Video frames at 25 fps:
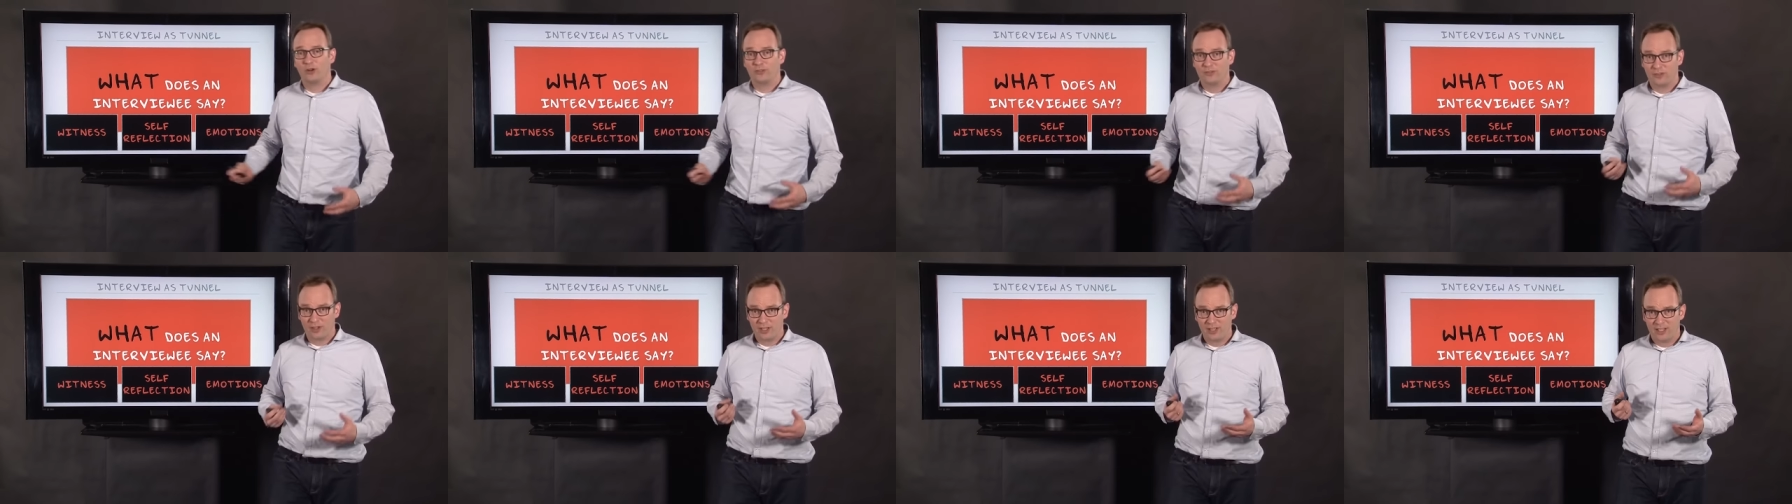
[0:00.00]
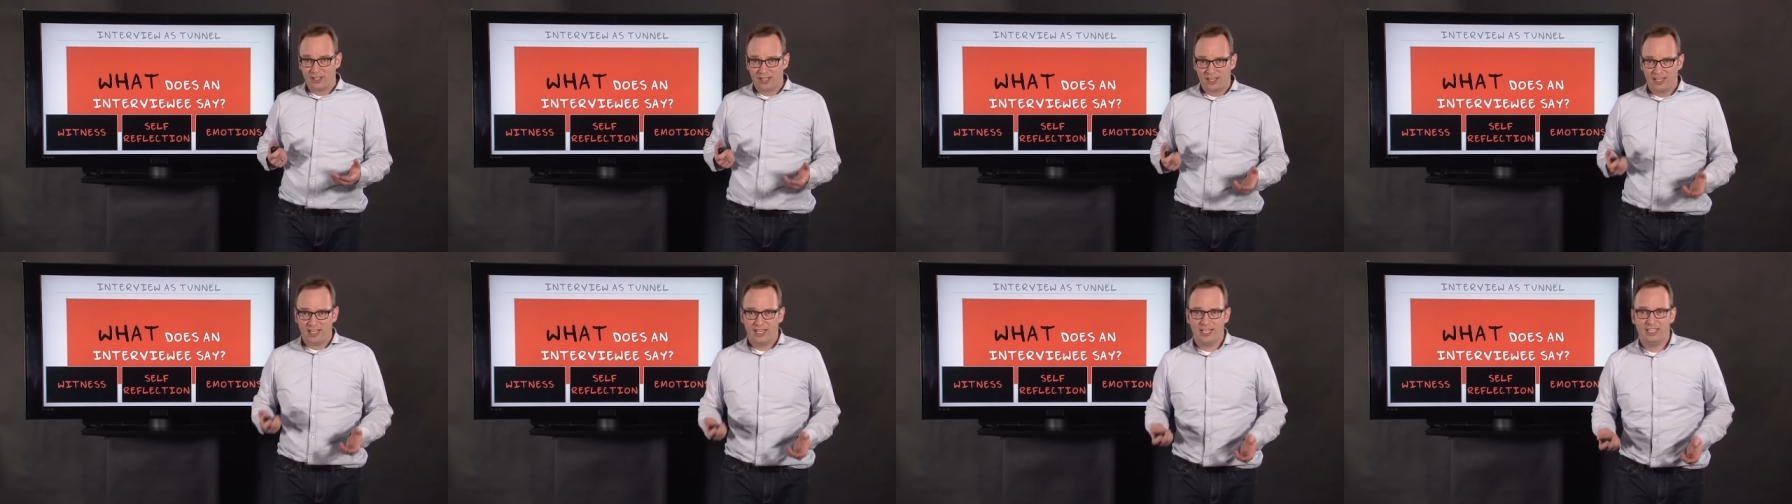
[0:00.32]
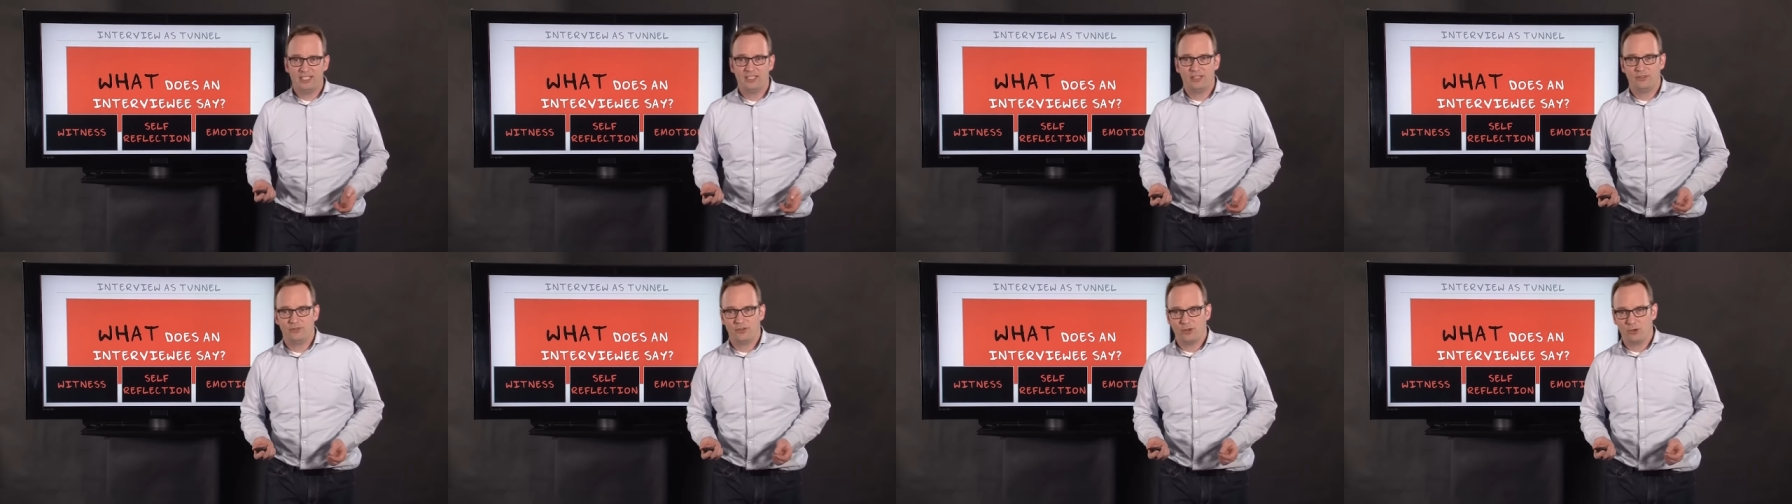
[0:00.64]
of
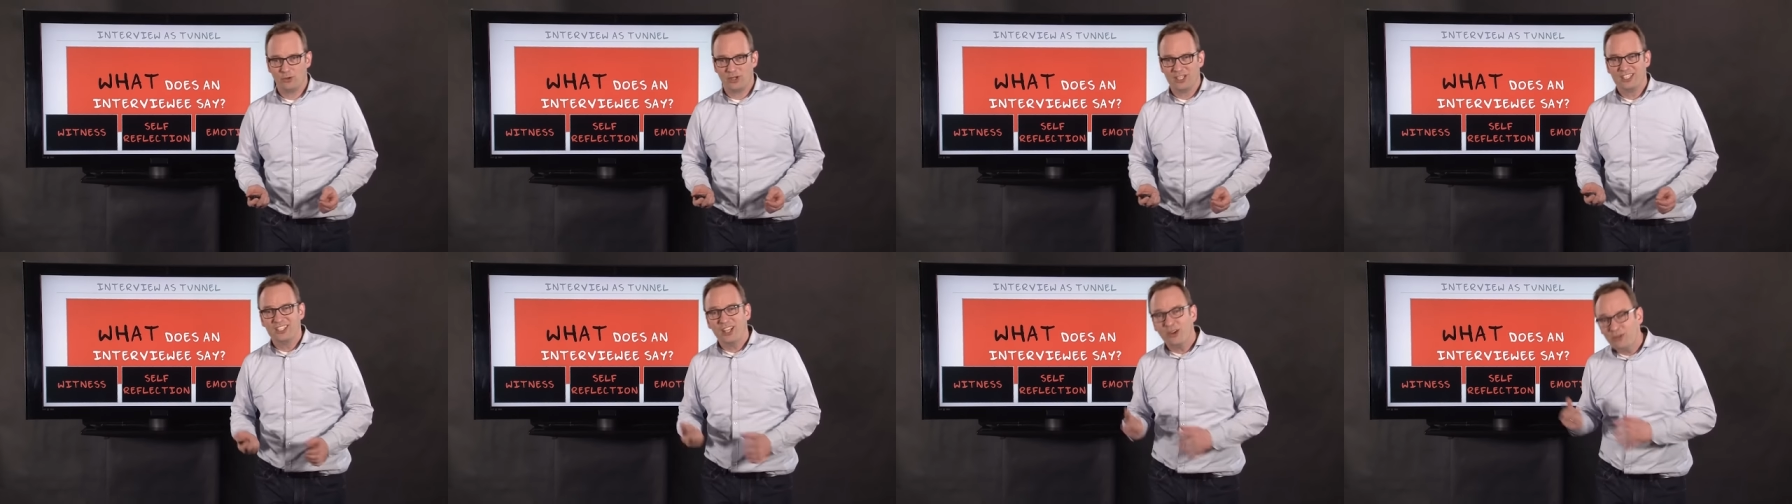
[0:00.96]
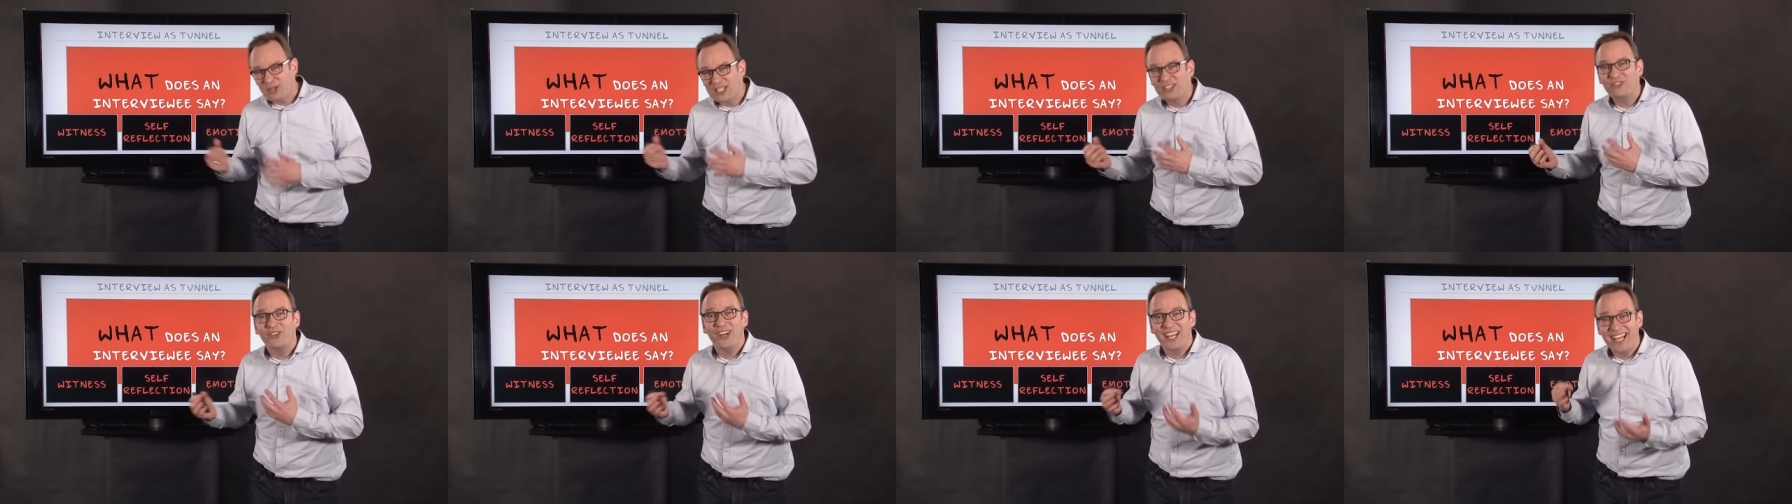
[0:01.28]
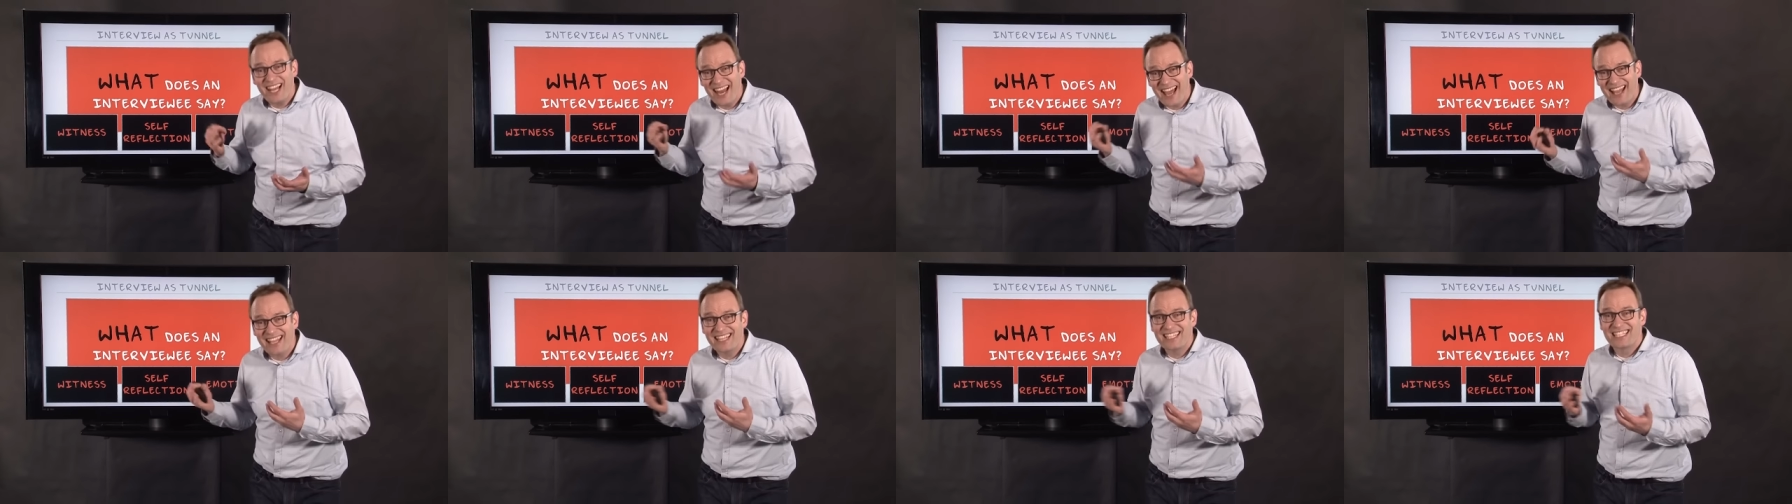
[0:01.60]
interviewing. So it
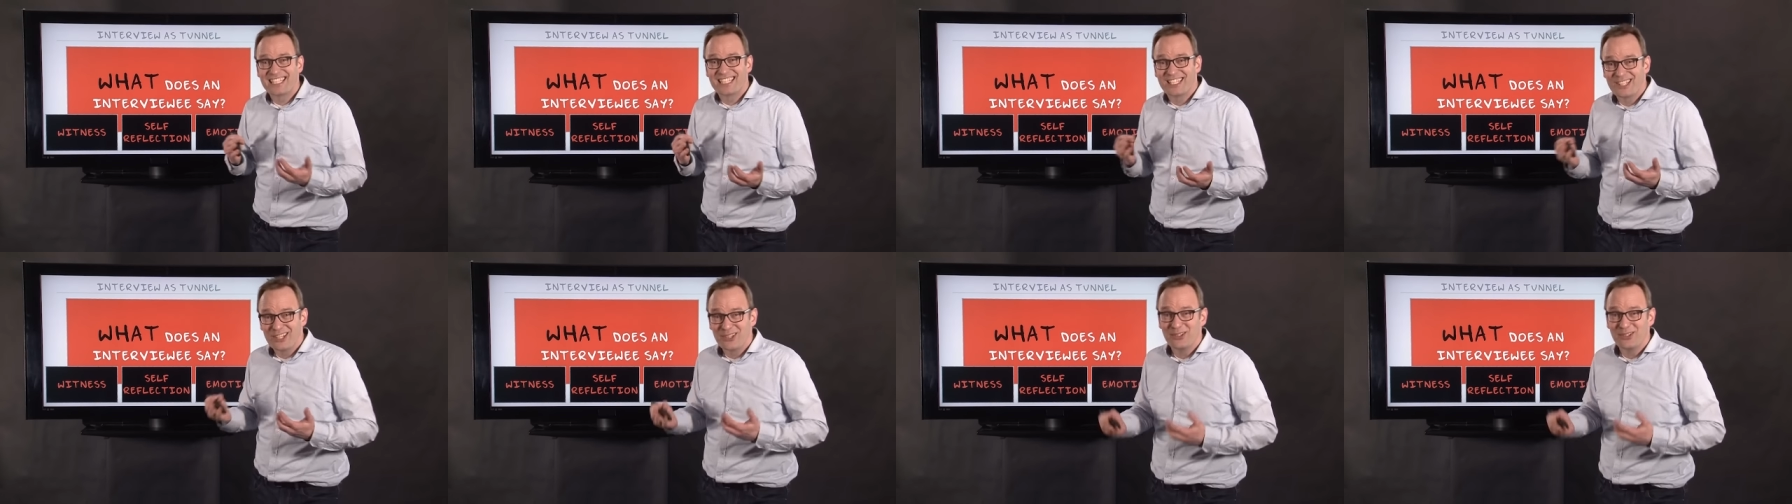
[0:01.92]
relates